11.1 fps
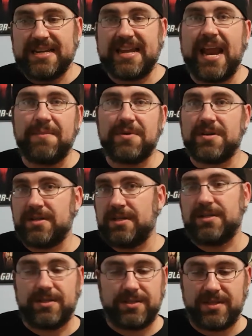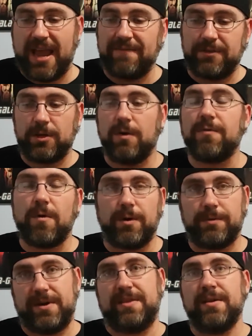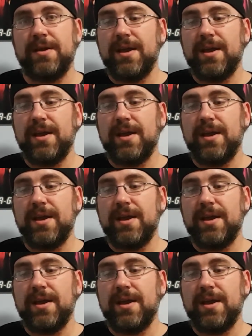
game to, to have to go forward with.